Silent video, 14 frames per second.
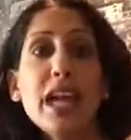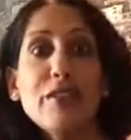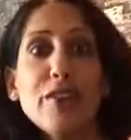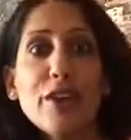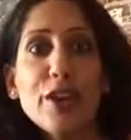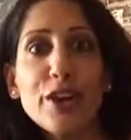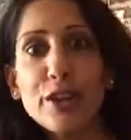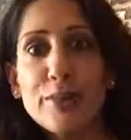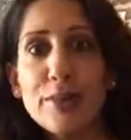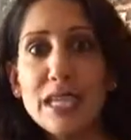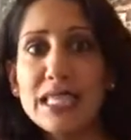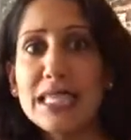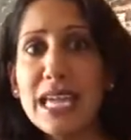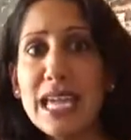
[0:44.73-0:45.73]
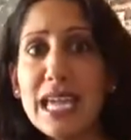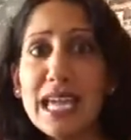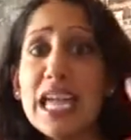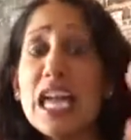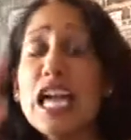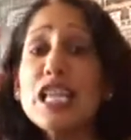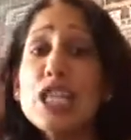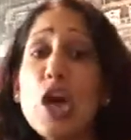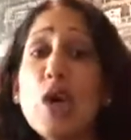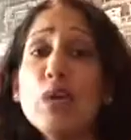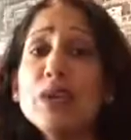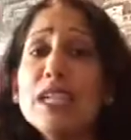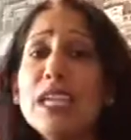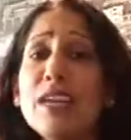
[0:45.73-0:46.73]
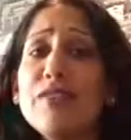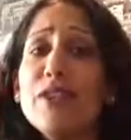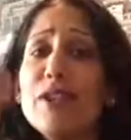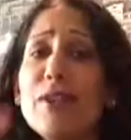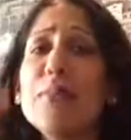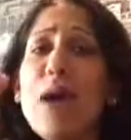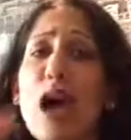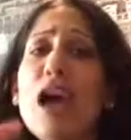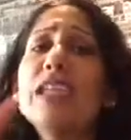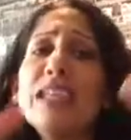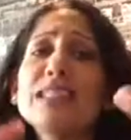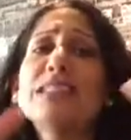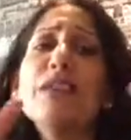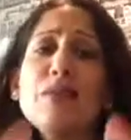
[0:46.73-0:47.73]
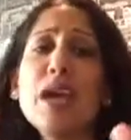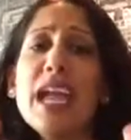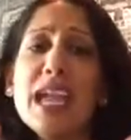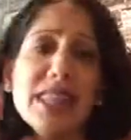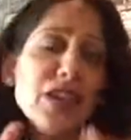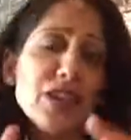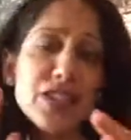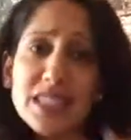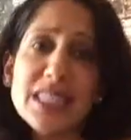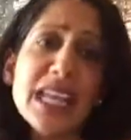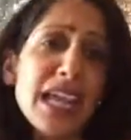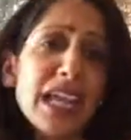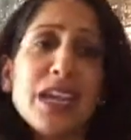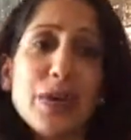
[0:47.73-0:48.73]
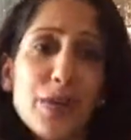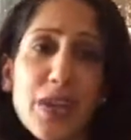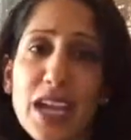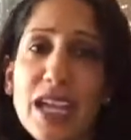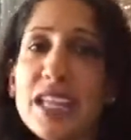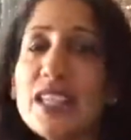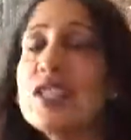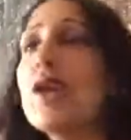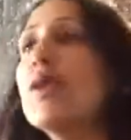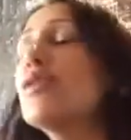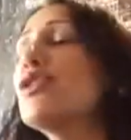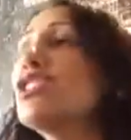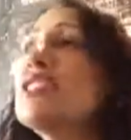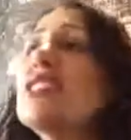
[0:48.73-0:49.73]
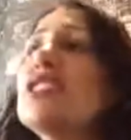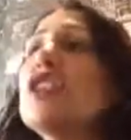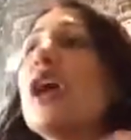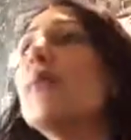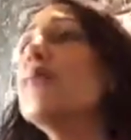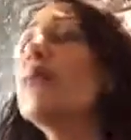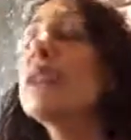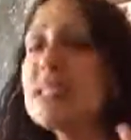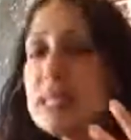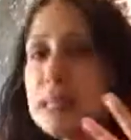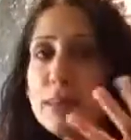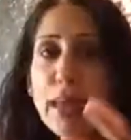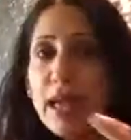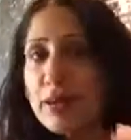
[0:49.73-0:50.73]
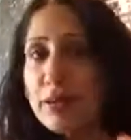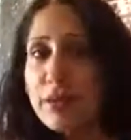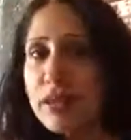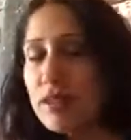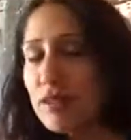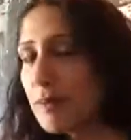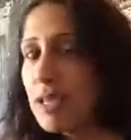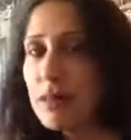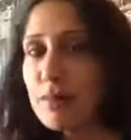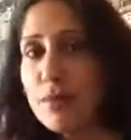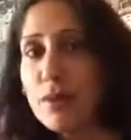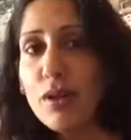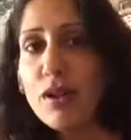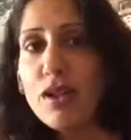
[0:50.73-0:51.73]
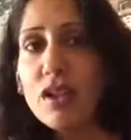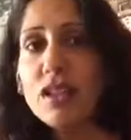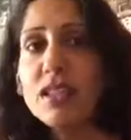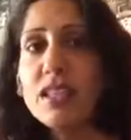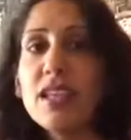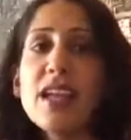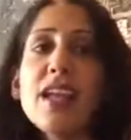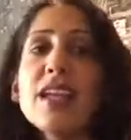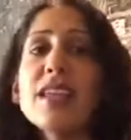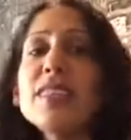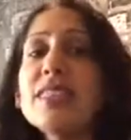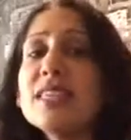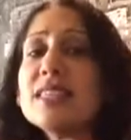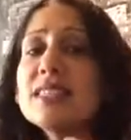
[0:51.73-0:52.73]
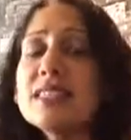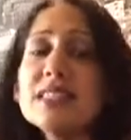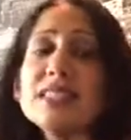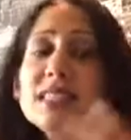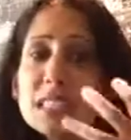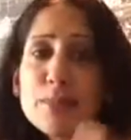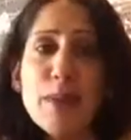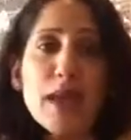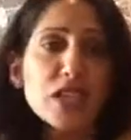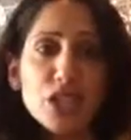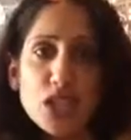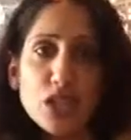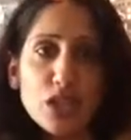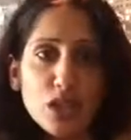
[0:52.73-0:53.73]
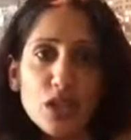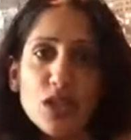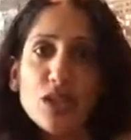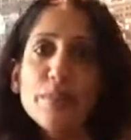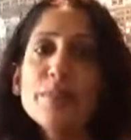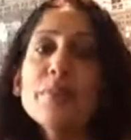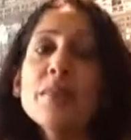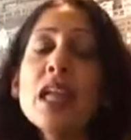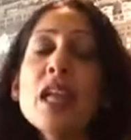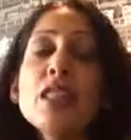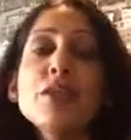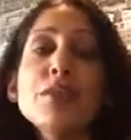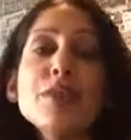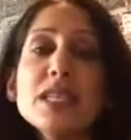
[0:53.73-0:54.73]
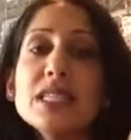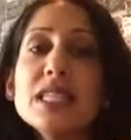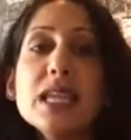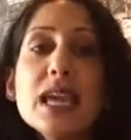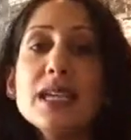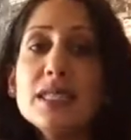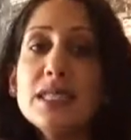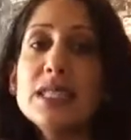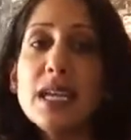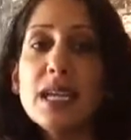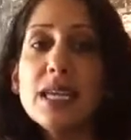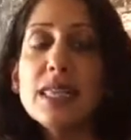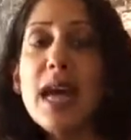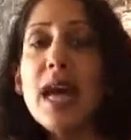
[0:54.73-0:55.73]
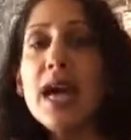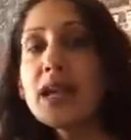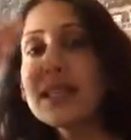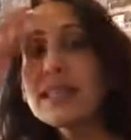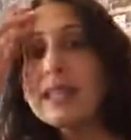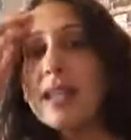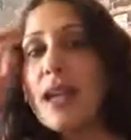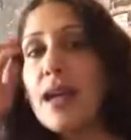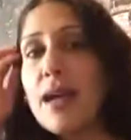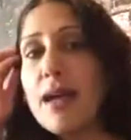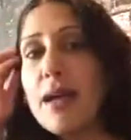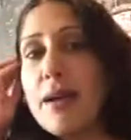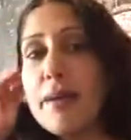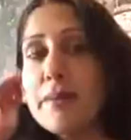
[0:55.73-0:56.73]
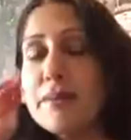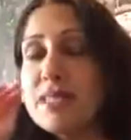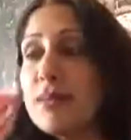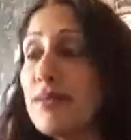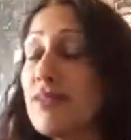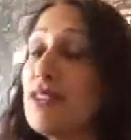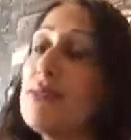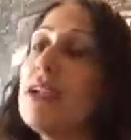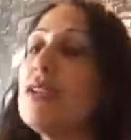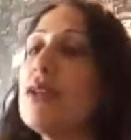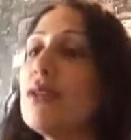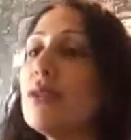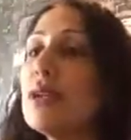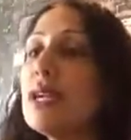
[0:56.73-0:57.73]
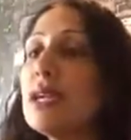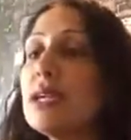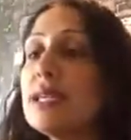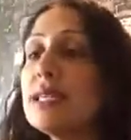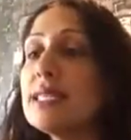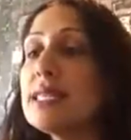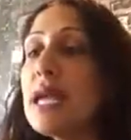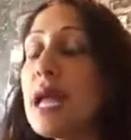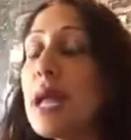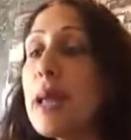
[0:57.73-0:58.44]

have heard me say, don't give your bodies away, they're sacred. Don't just jump into bed with people. This is special. The reason I say that, um, some of you might know, is